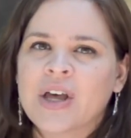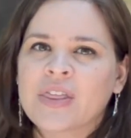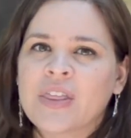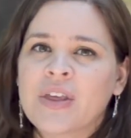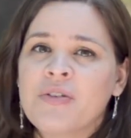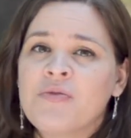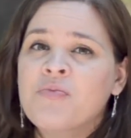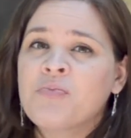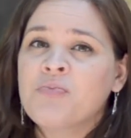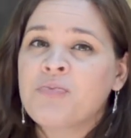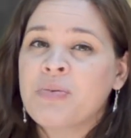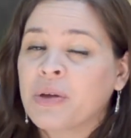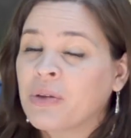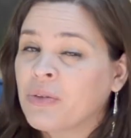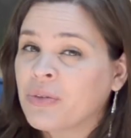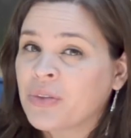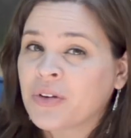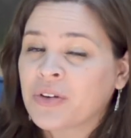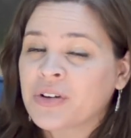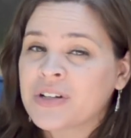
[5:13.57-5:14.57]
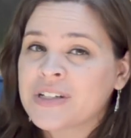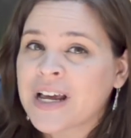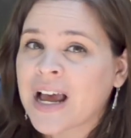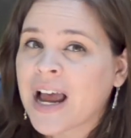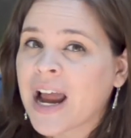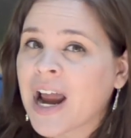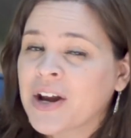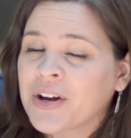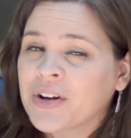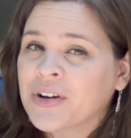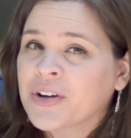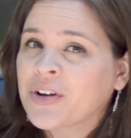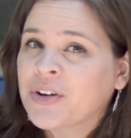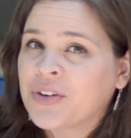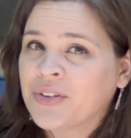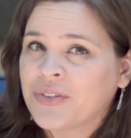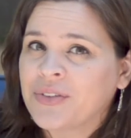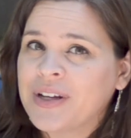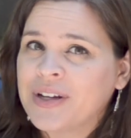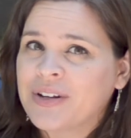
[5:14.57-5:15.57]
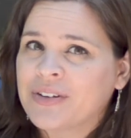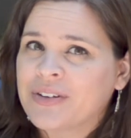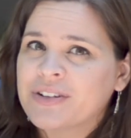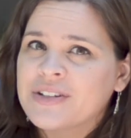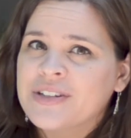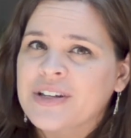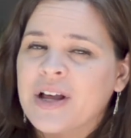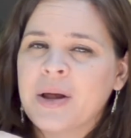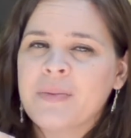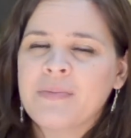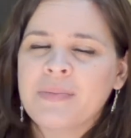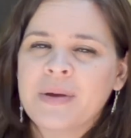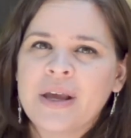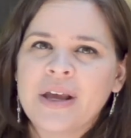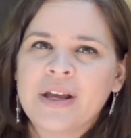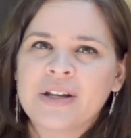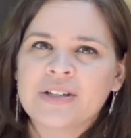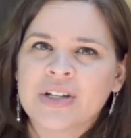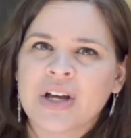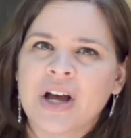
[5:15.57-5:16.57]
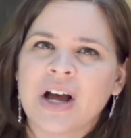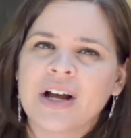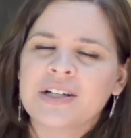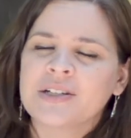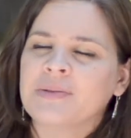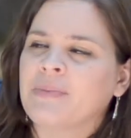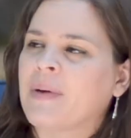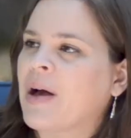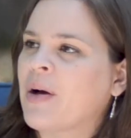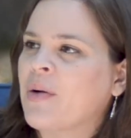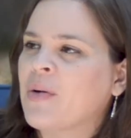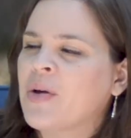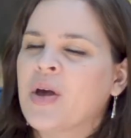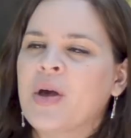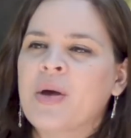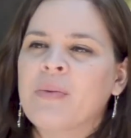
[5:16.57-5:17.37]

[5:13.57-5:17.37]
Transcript: They've built their entire careers on being talked about